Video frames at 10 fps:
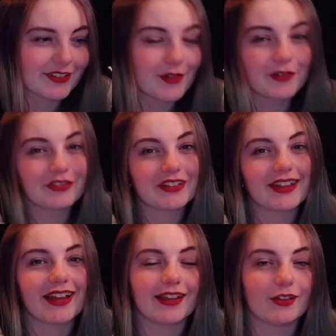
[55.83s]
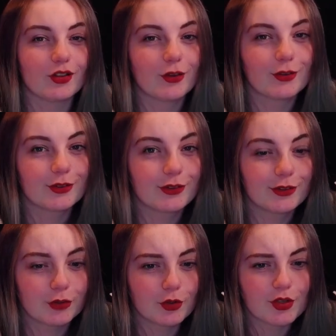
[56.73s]
hopefully I can
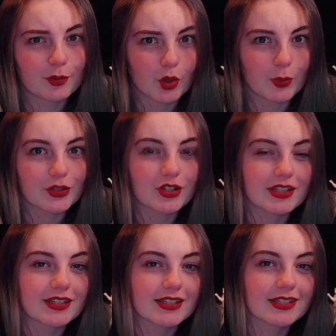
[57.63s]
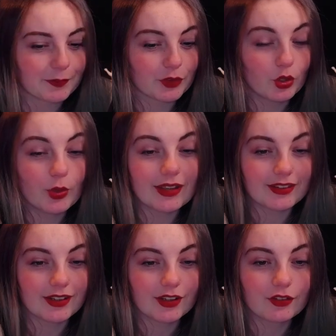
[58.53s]
do some proper justice to
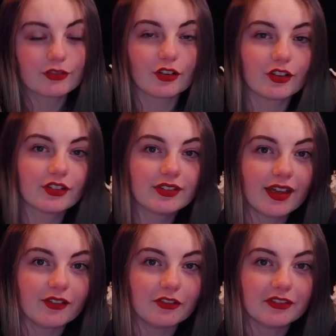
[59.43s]
it for you now.